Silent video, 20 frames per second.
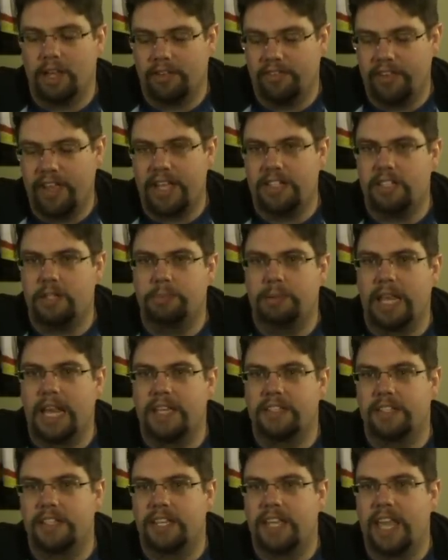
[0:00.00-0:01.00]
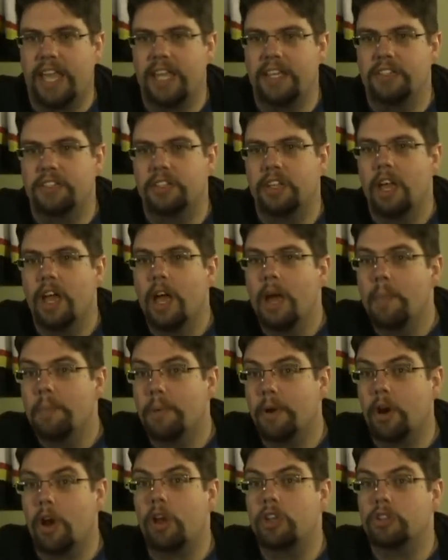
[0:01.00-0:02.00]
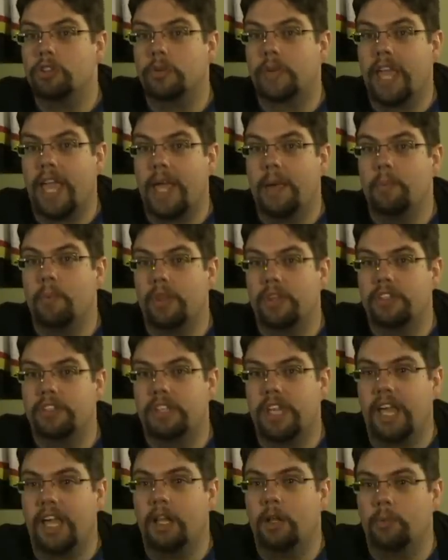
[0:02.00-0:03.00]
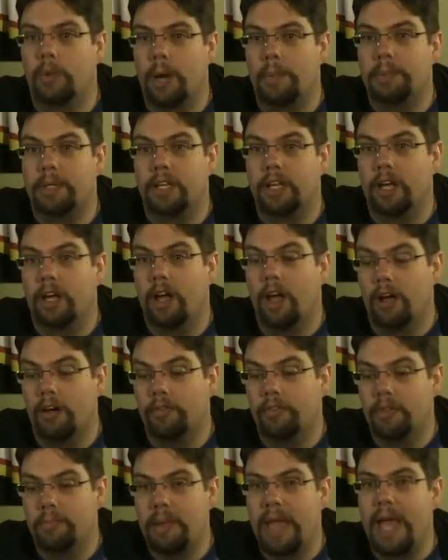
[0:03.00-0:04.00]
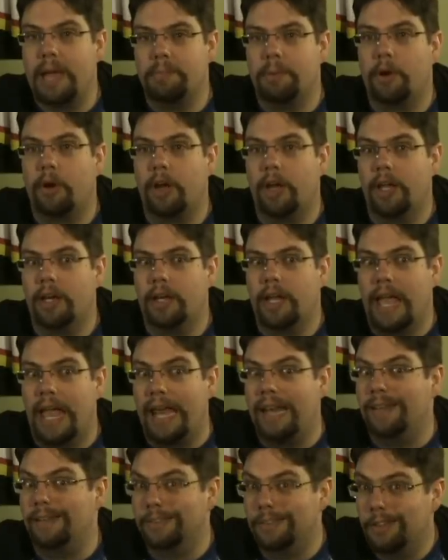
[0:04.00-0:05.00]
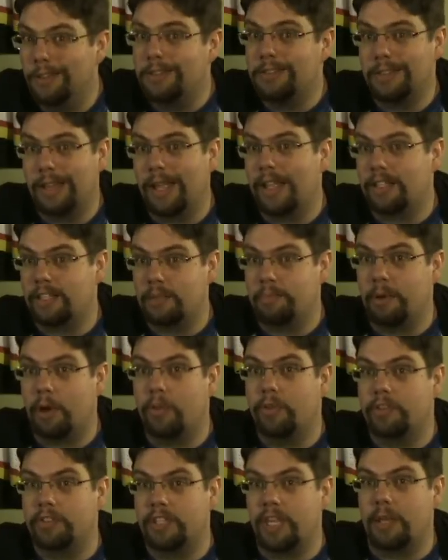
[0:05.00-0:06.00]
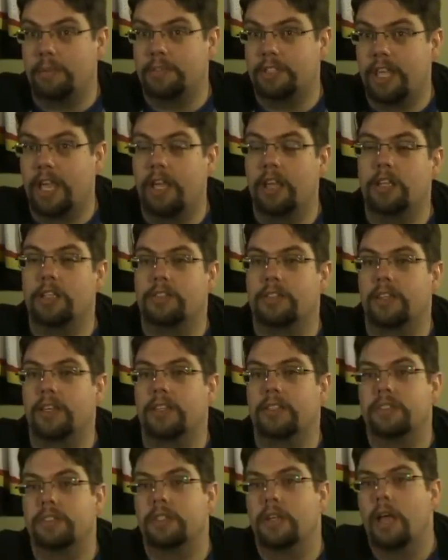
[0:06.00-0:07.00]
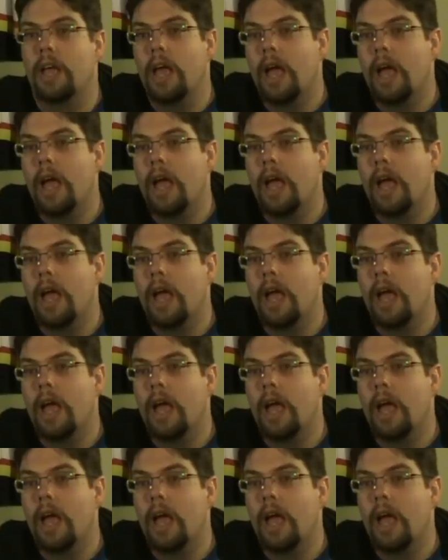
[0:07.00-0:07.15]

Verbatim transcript: fancy plastic case, but it also came with a scale replica of the Batpod, and it looks like it's about the same scale as this.